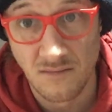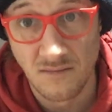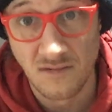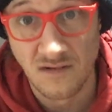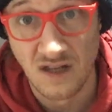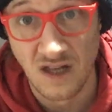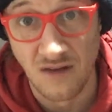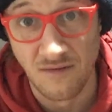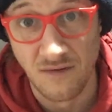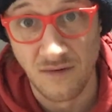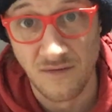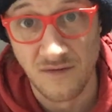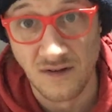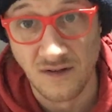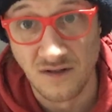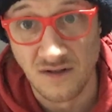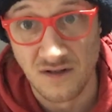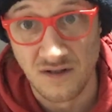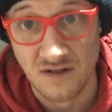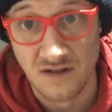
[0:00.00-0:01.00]
David
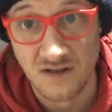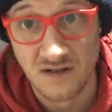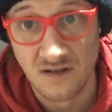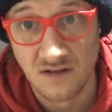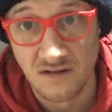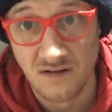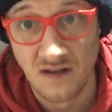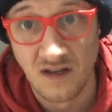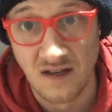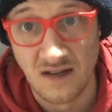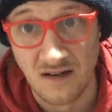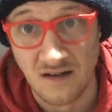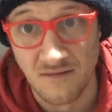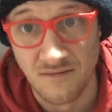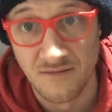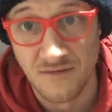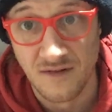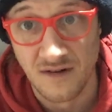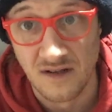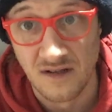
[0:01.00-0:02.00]
Fincher's Alien
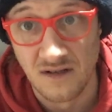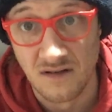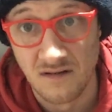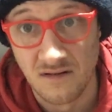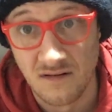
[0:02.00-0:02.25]
3